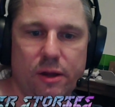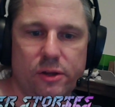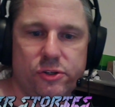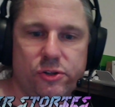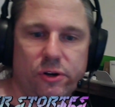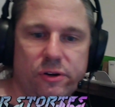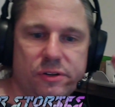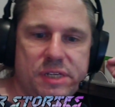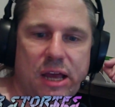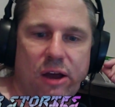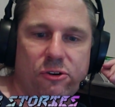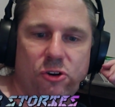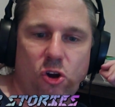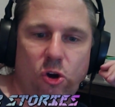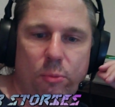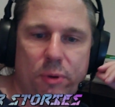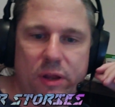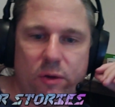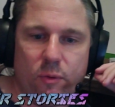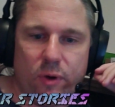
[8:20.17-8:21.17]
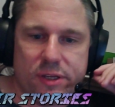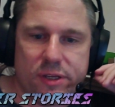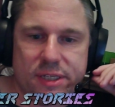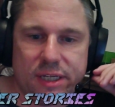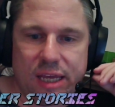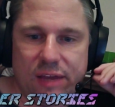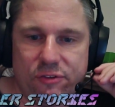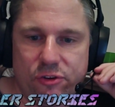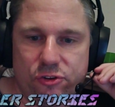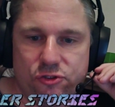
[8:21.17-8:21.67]
Turns out nobody wants
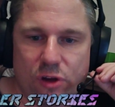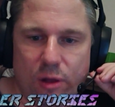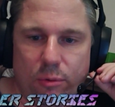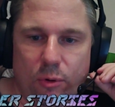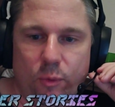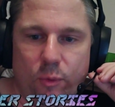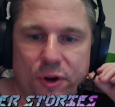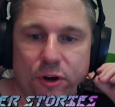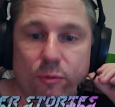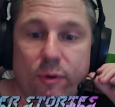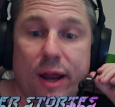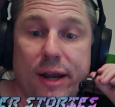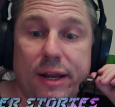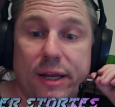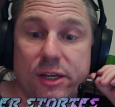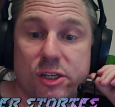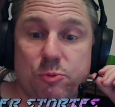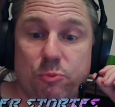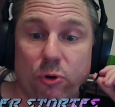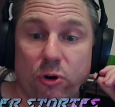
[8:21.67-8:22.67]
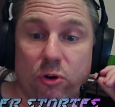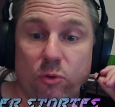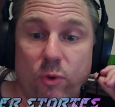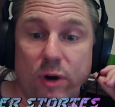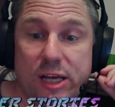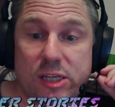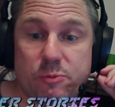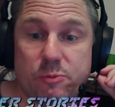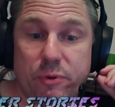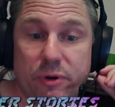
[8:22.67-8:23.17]
to give you trouble when you're riding a spore
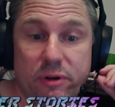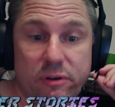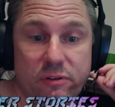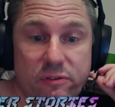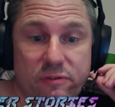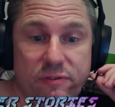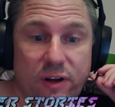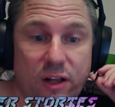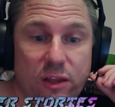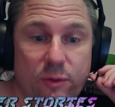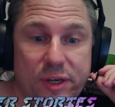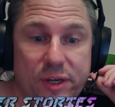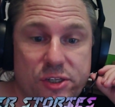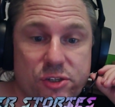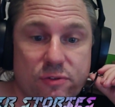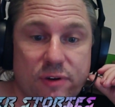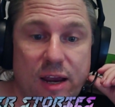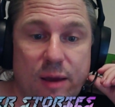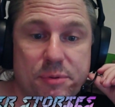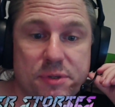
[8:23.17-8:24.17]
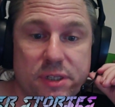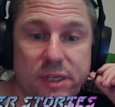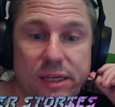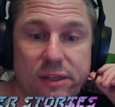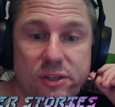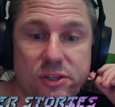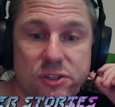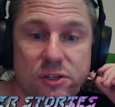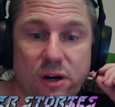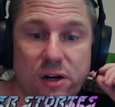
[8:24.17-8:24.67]
wasp. Following Scrap's
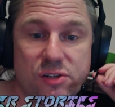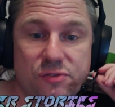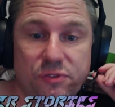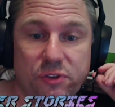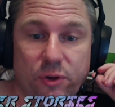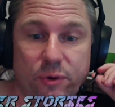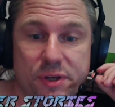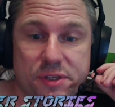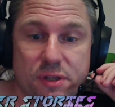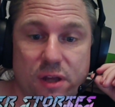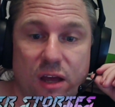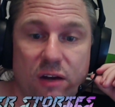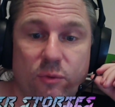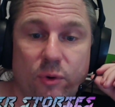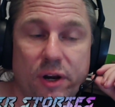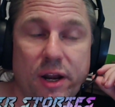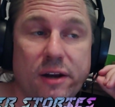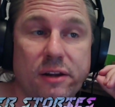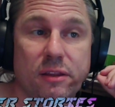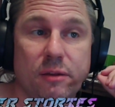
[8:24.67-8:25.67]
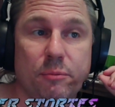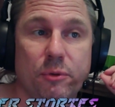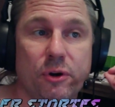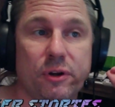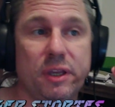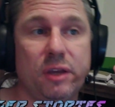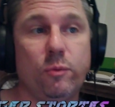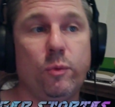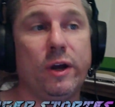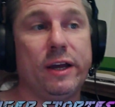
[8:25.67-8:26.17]
lead, the Sarge flew us onward into the
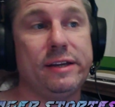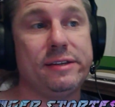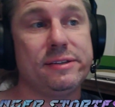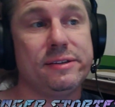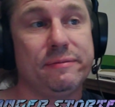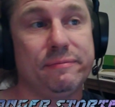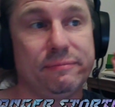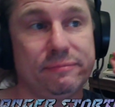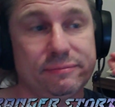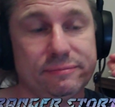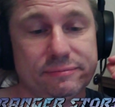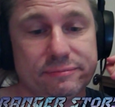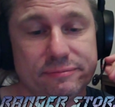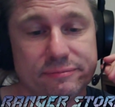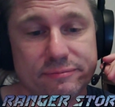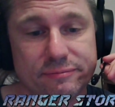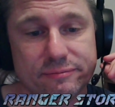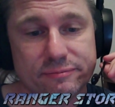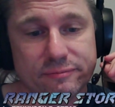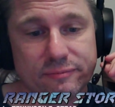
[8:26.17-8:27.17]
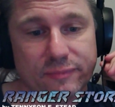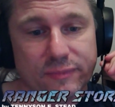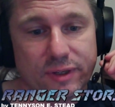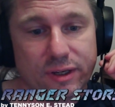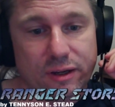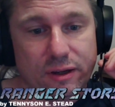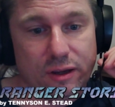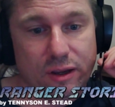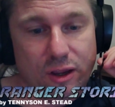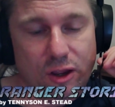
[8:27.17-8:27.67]
murky white.
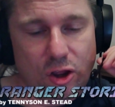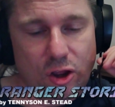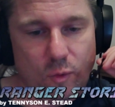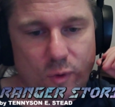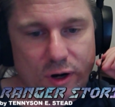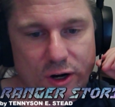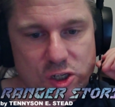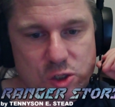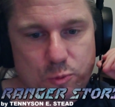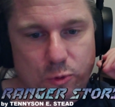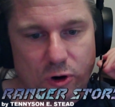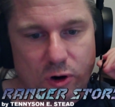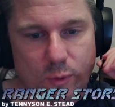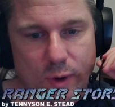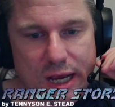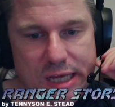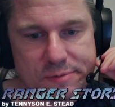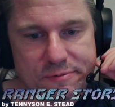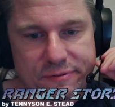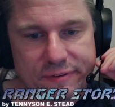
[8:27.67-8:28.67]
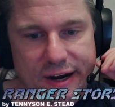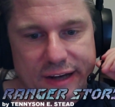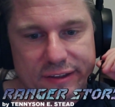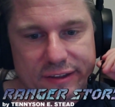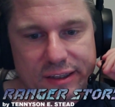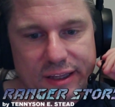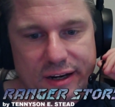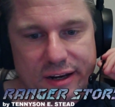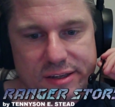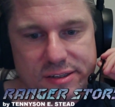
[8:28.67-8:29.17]
When our spore wasp
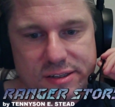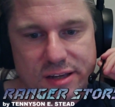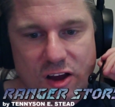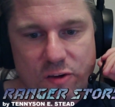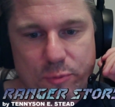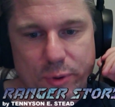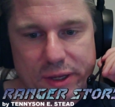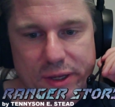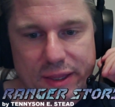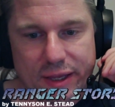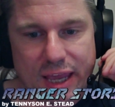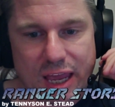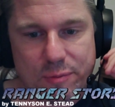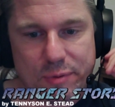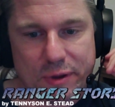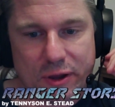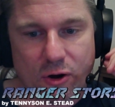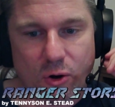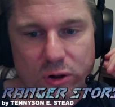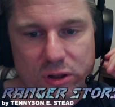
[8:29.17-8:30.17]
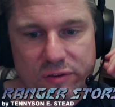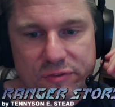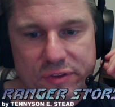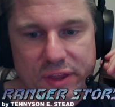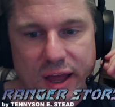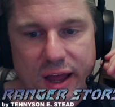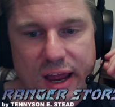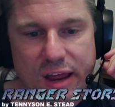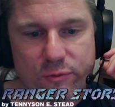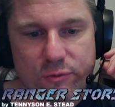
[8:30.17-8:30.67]
finally let us off by the gaping hole of
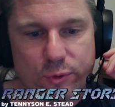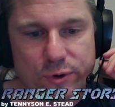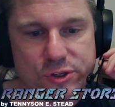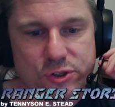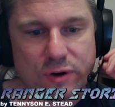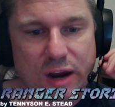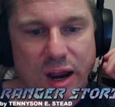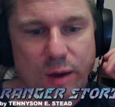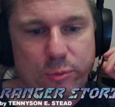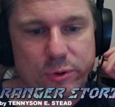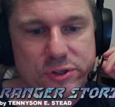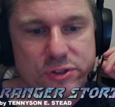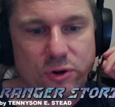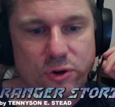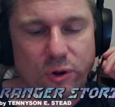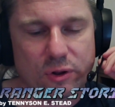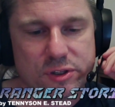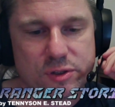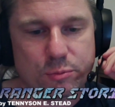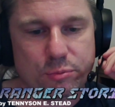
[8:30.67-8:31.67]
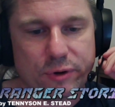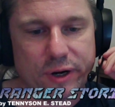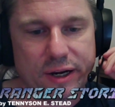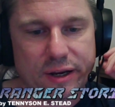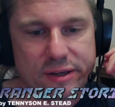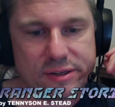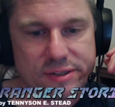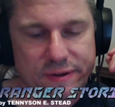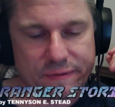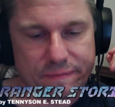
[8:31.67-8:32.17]
the hive where Scrap was told to bring
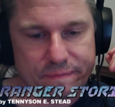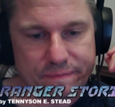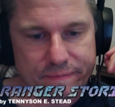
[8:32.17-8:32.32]
us,